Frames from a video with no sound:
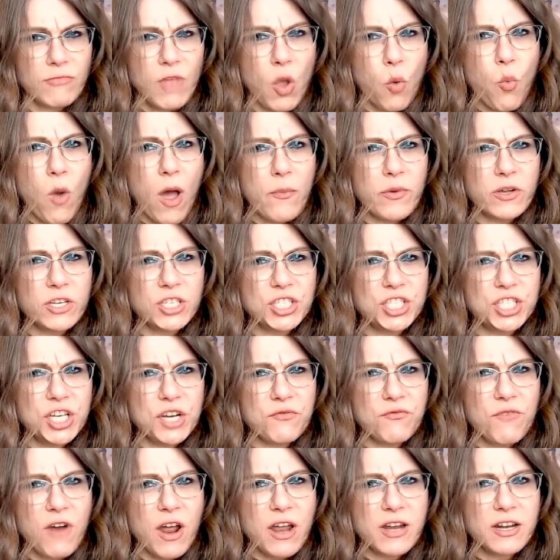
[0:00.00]
Why wouldn't she
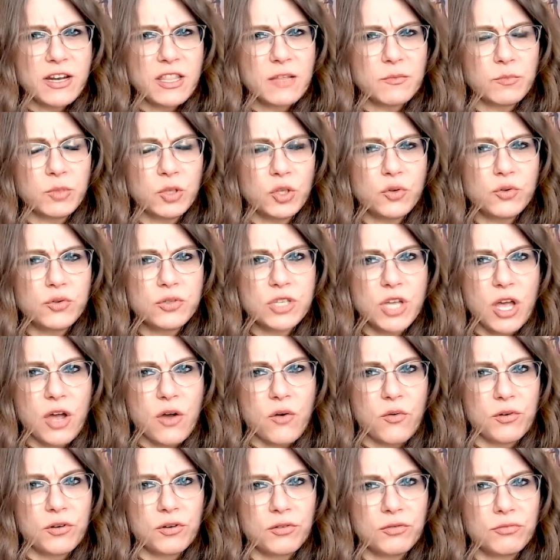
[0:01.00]
run to the blue
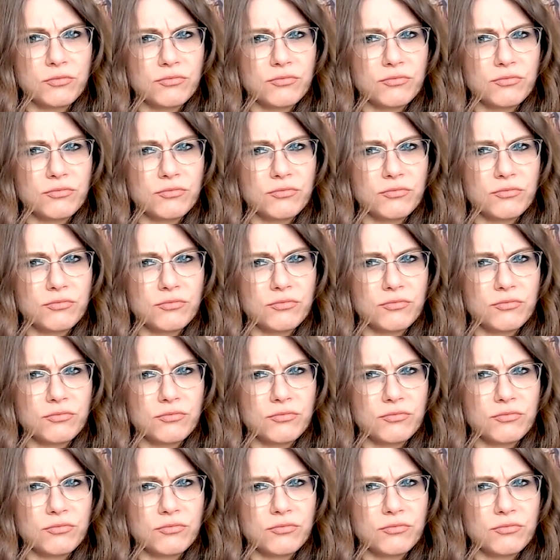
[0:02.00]
zone?